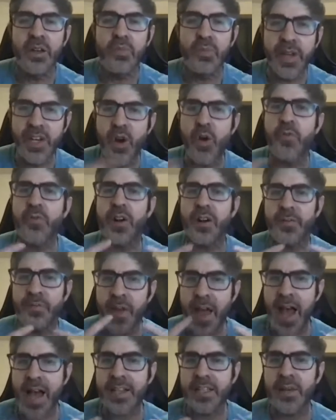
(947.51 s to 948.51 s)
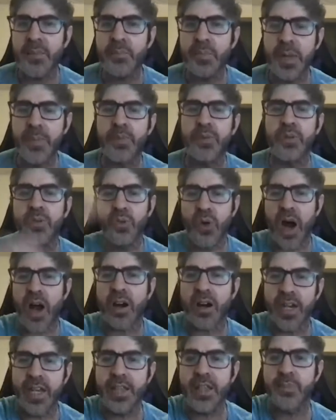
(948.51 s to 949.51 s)
We know for a fact people
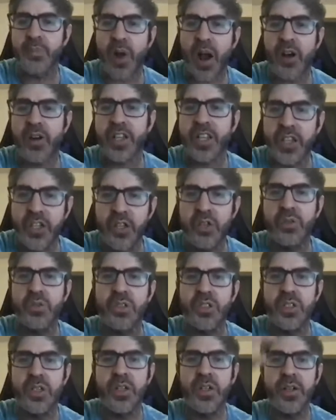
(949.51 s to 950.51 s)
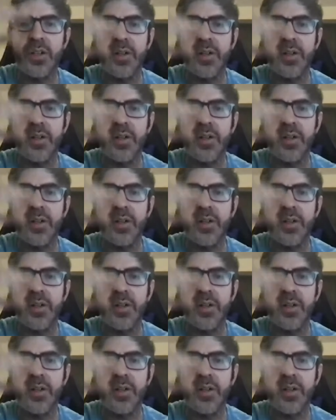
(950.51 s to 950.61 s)
are in the priority queues